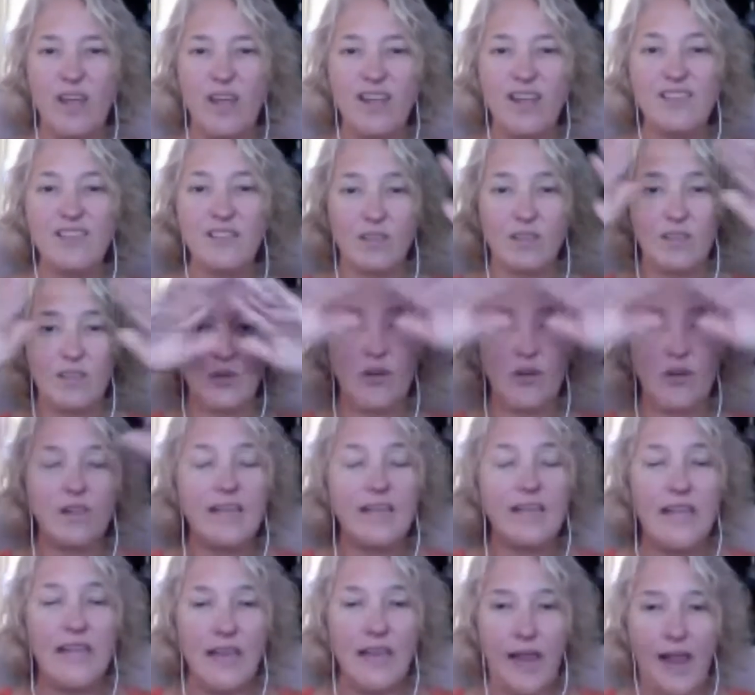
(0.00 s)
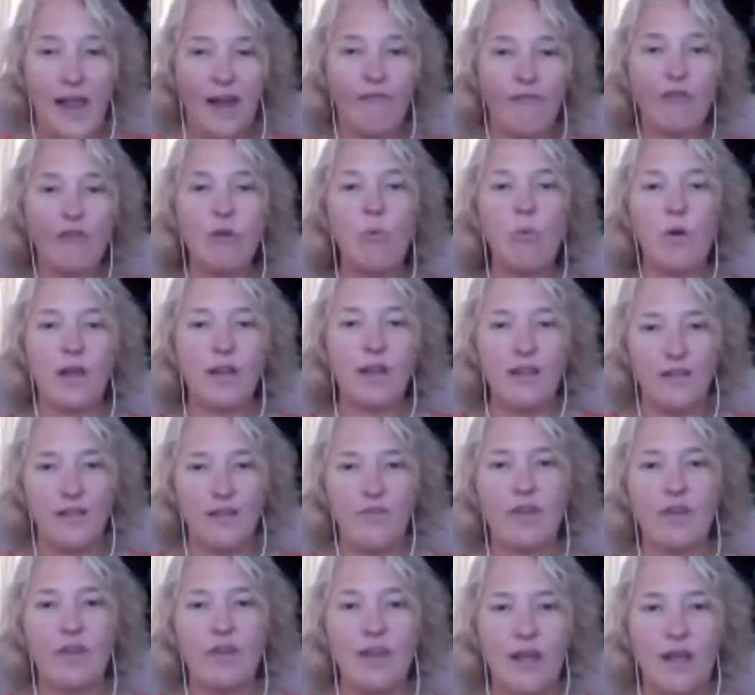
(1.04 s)
It's literally everyone
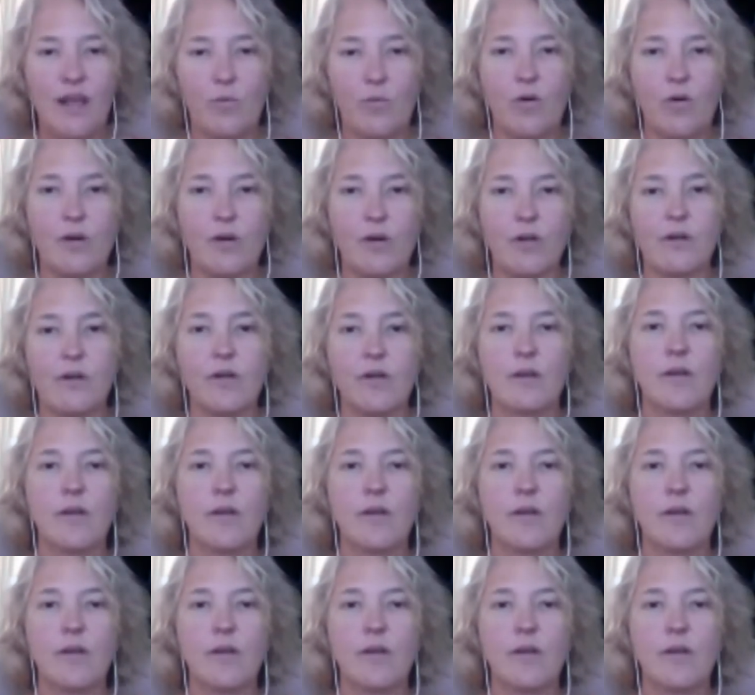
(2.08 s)
in the network